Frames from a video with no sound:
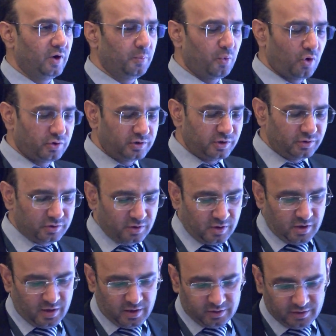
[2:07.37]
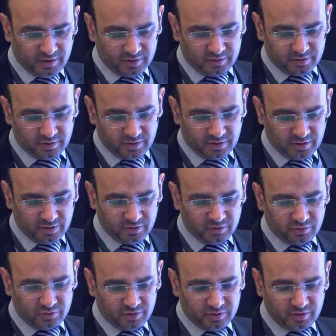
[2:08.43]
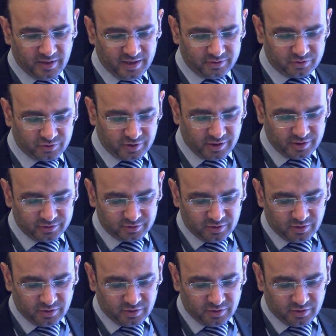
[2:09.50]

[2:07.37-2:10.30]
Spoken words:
Process, and then in the next stage,